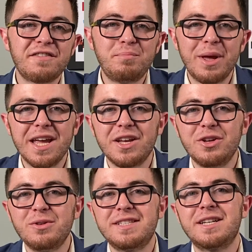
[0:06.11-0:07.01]
of big
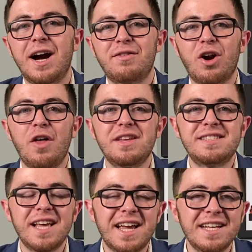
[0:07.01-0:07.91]
news to cover on the
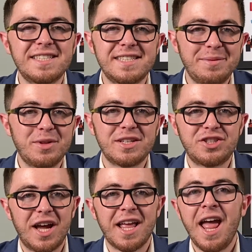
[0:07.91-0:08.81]
second stimulus
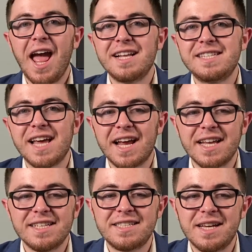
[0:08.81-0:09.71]
check and
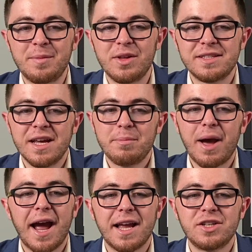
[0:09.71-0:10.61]
second stimulus
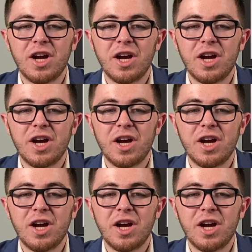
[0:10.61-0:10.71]
package